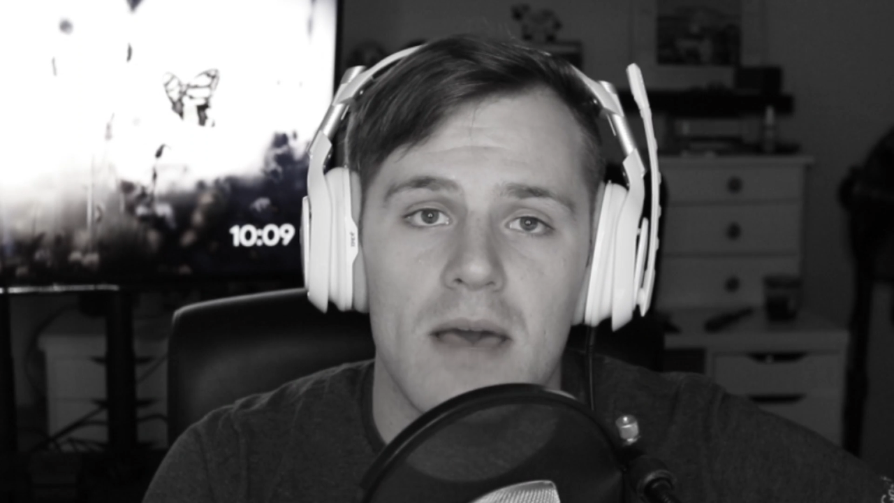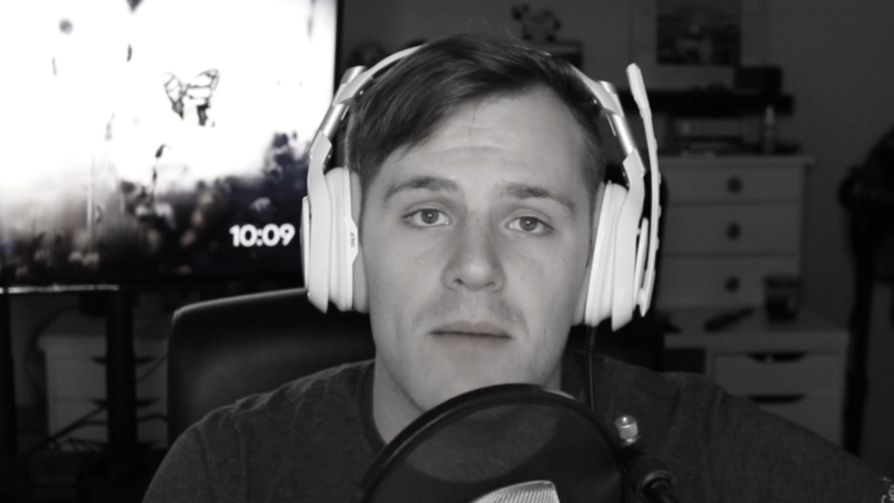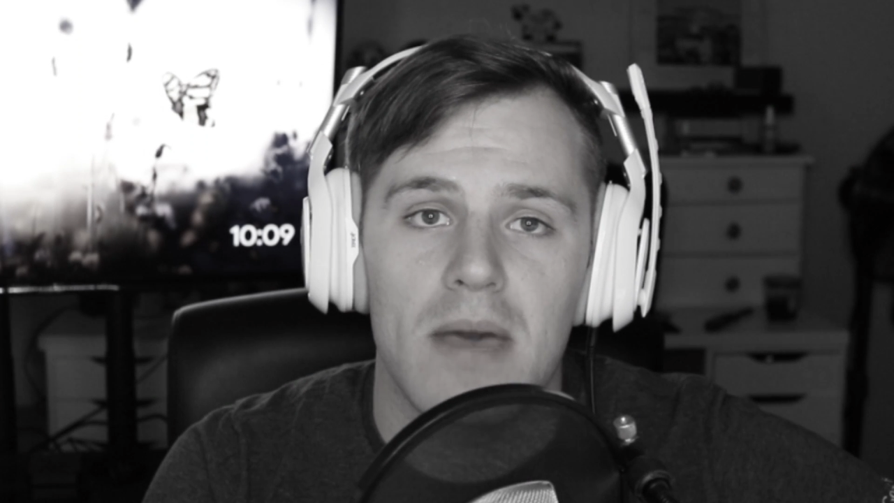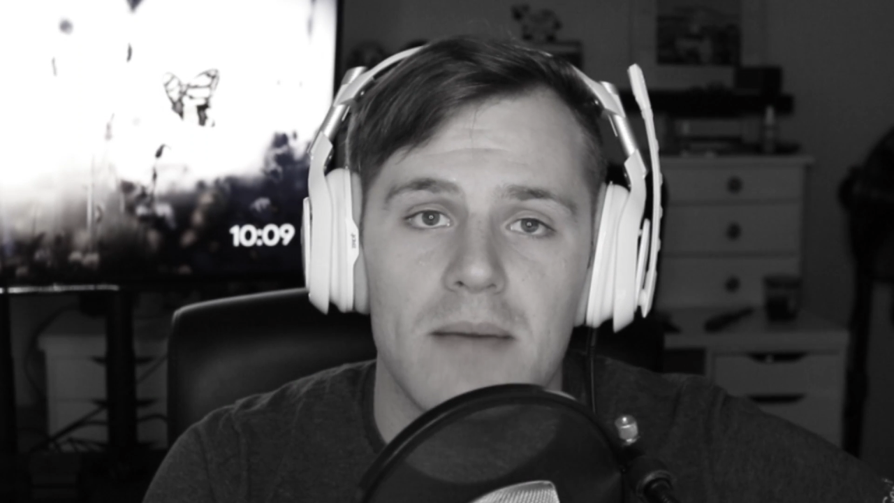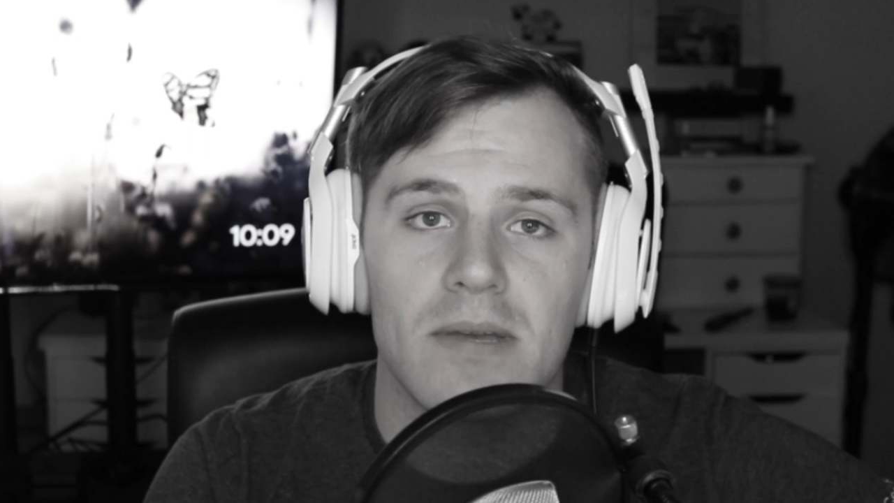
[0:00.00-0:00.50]
it
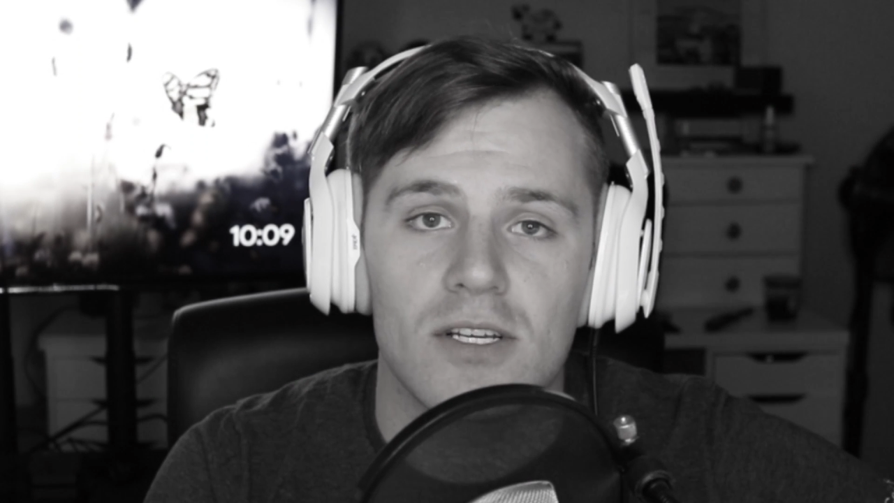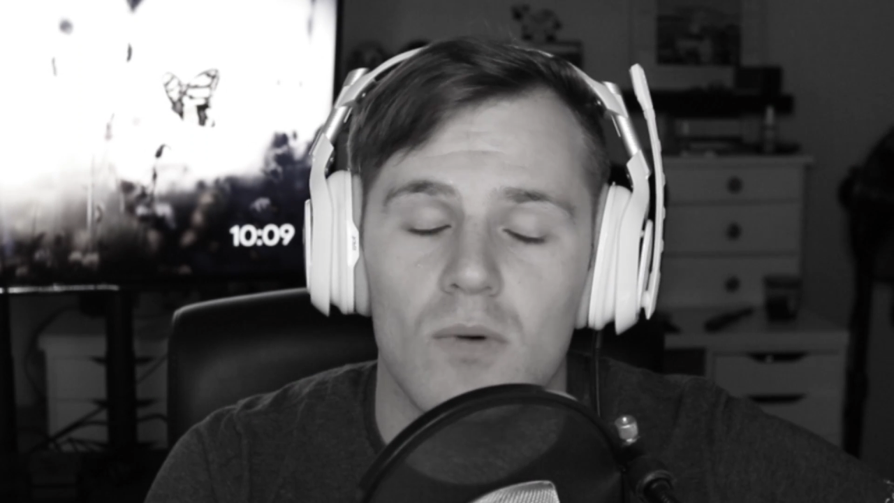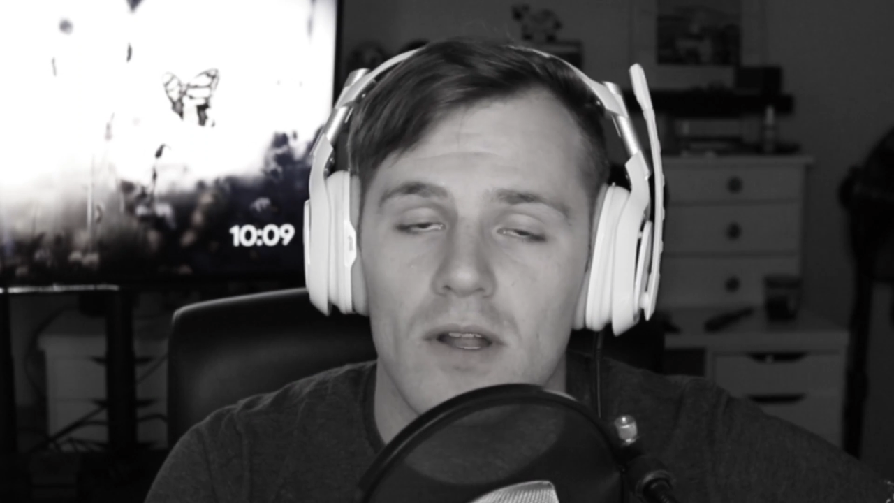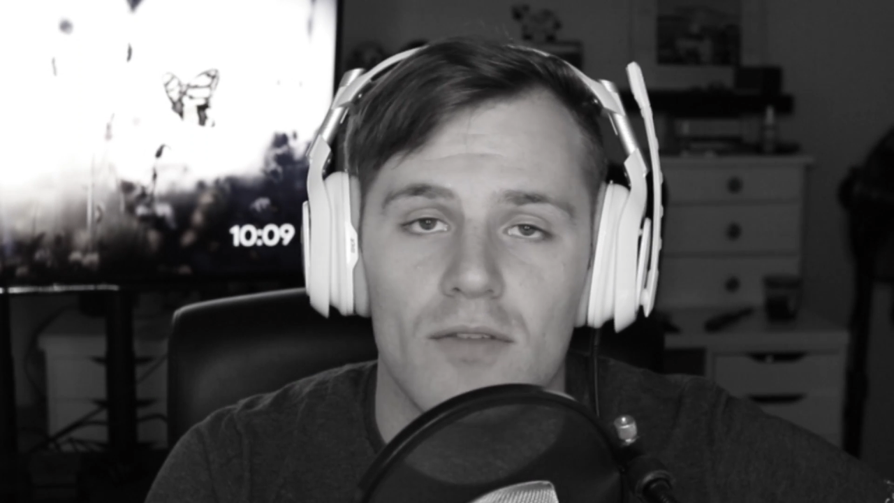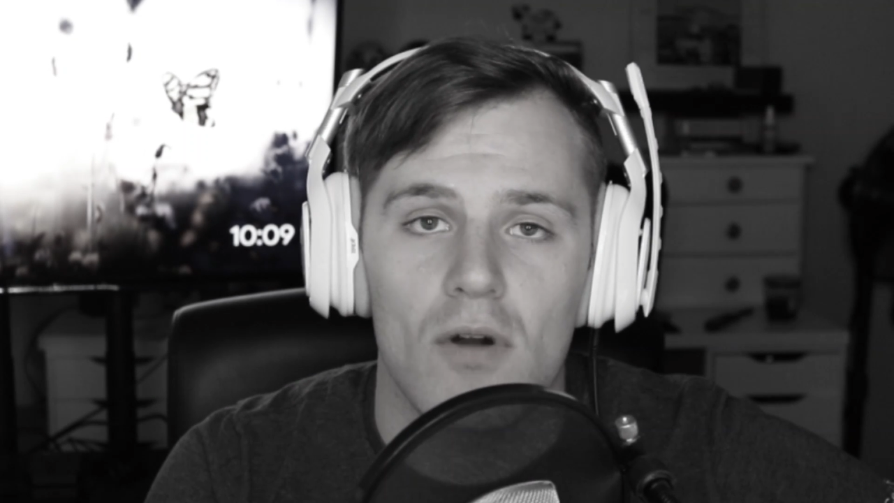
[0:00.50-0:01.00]
made me just
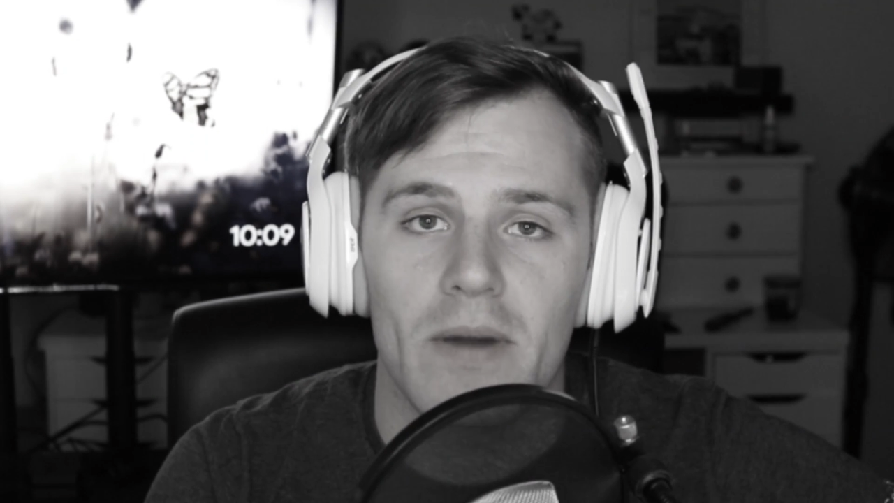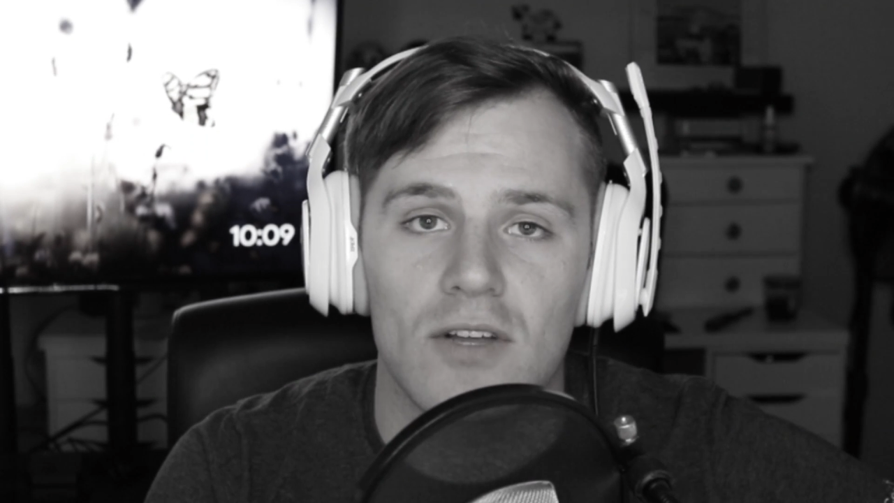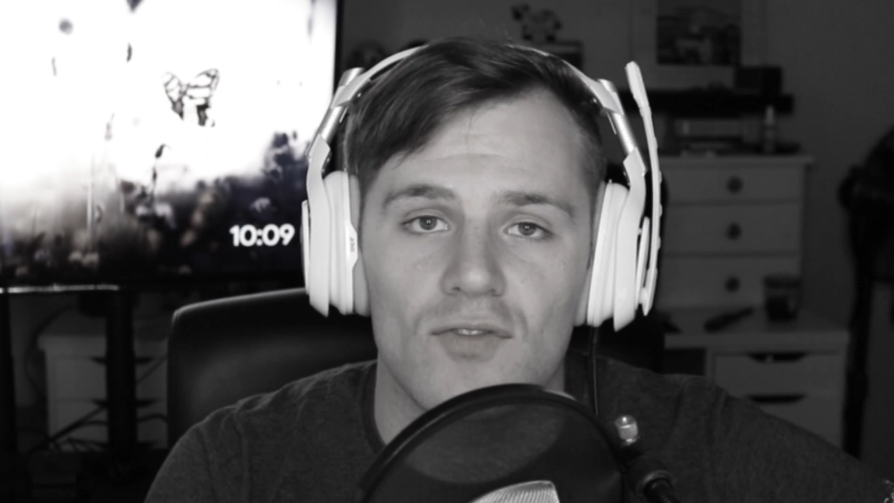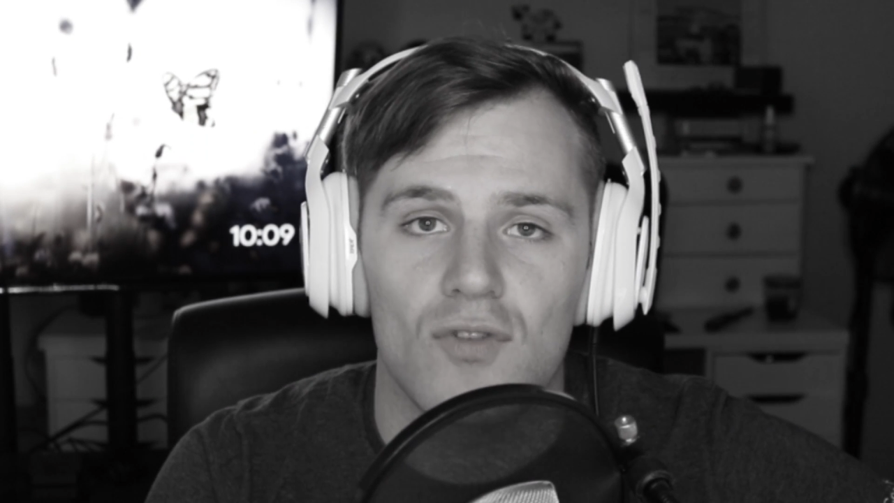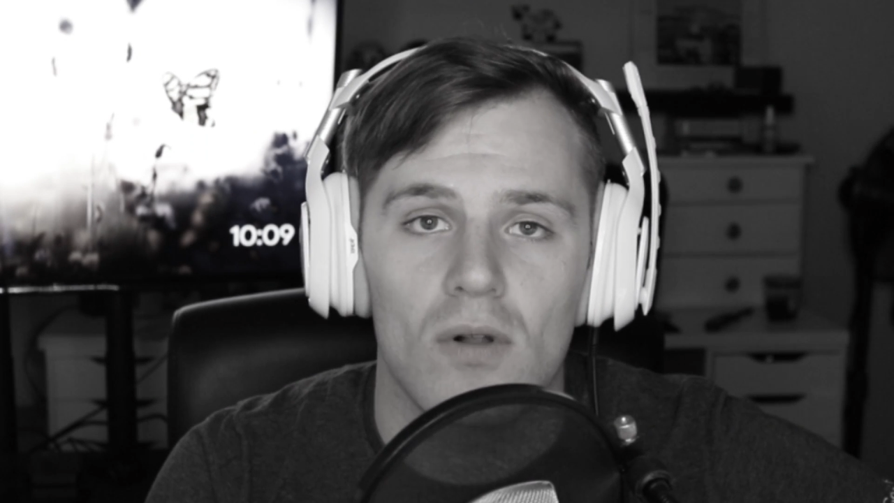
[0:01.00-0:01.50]
want to throw my
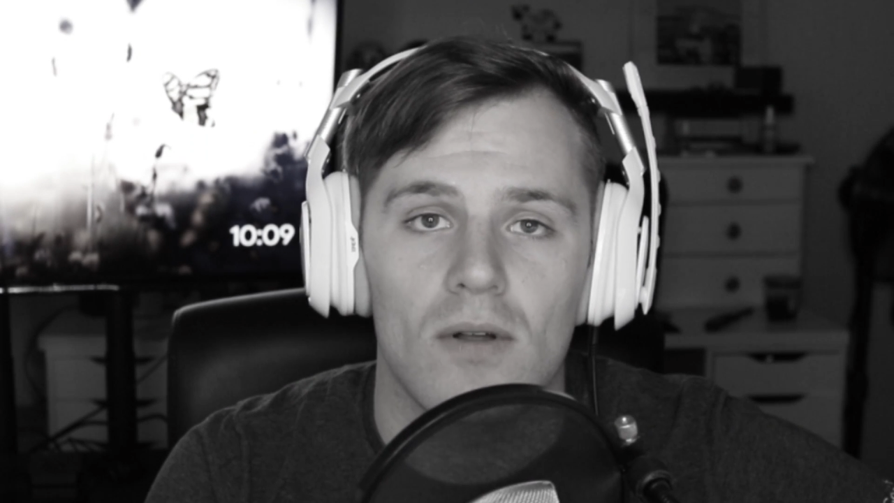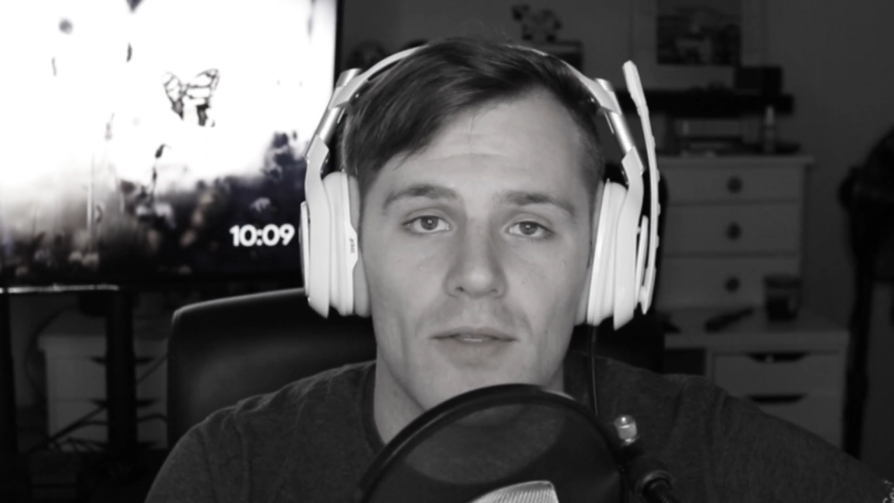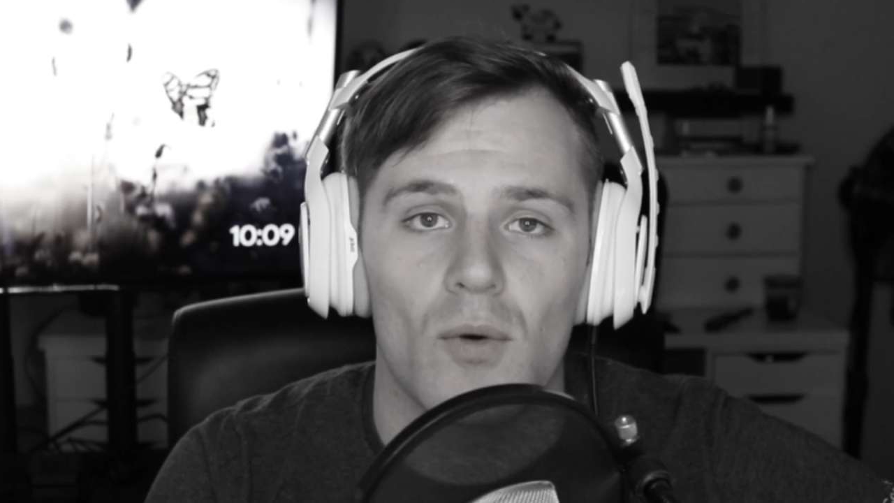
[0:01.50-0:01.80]
controller out the